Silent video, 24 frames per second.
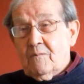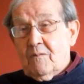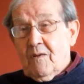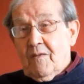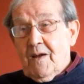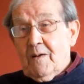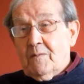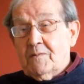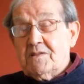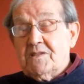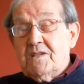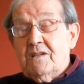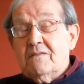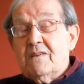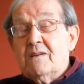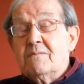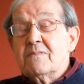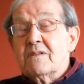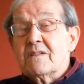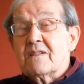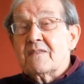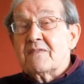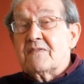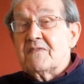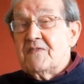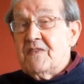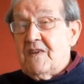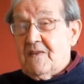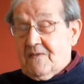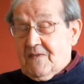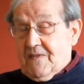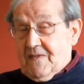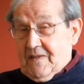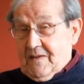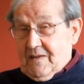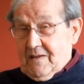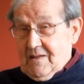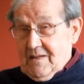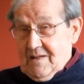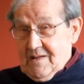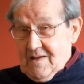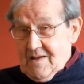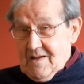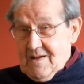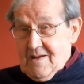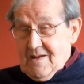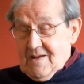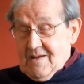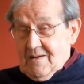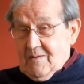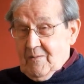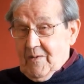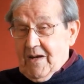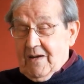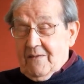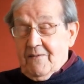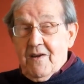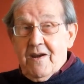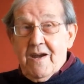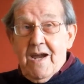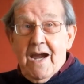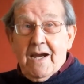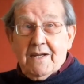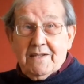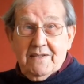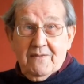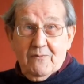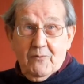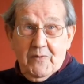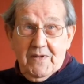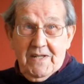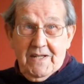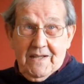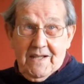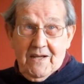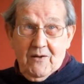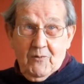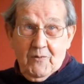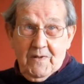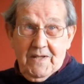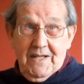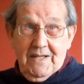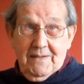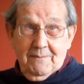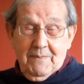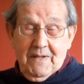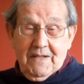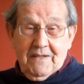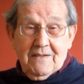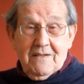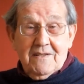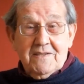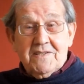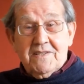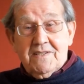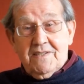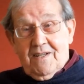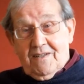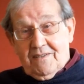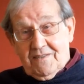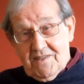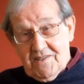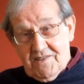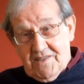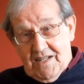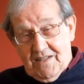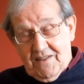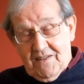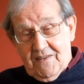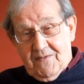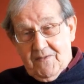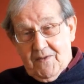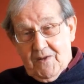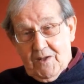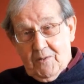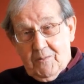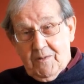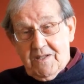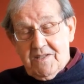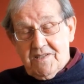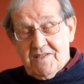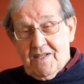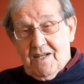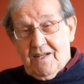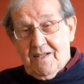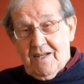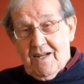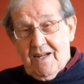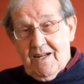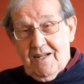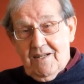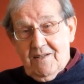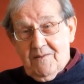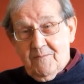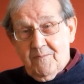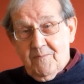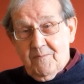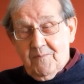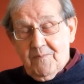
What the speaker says: Well, that was November the 5th. We had a very active week that week, because on the following Sunday,